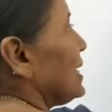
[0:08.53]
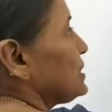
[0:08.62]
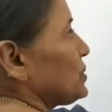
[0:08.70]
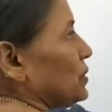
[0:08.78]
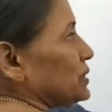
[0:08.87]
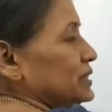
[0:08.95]

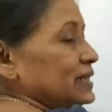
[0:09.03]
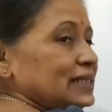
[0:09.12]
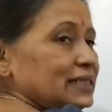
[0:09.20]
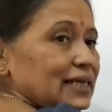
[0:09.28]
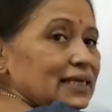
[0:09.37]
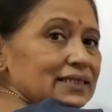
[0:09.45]
class
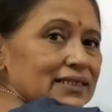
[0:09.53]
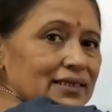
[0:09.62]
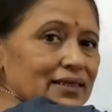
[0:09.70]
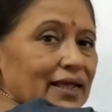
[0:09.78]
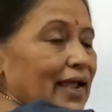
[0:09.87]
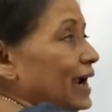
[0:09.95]

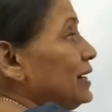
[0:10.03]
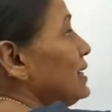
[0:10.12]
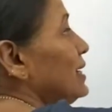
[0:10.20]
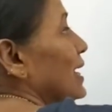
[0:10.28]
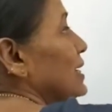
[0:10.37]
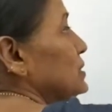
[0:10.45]
chondrichthyes
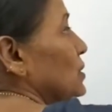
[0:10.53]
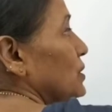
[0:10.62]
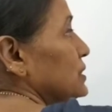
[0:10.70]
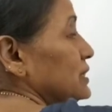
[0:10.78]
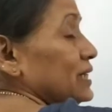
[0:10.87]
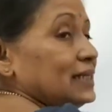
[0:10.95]
and
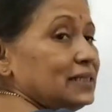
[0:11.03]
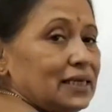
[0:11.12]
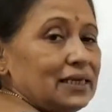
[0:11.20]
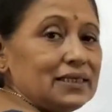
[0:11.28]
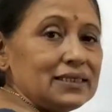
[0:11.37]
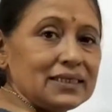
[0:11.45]
class
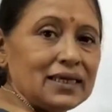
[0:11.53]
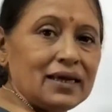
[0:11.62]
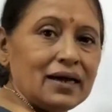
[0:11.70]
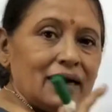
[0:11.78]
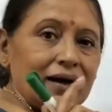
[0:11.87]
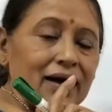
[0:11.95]

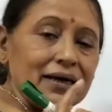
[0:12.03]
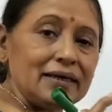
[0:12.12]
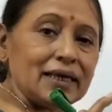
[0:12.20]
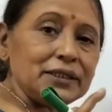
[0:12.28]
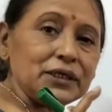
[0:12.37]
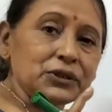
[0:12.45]
Osteichthyes,
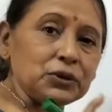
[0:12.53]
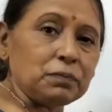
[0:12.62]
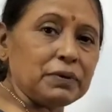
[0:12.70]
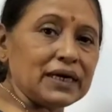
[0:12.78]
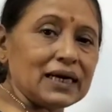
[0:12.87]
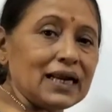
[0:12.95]
under
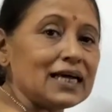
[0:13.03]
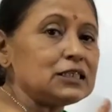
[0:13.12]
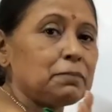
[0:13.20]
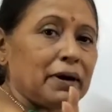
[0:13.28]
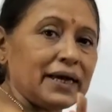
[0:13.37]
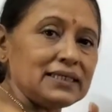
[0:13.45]
the
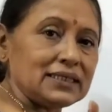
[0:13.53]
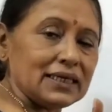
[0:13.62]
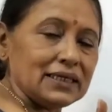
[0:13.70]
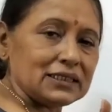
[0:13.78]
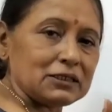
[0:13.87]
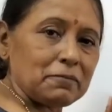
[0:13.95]
superclass
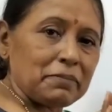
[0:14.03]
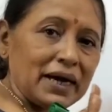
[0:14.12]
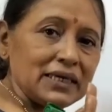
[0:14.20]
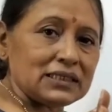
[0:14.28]
Pisces.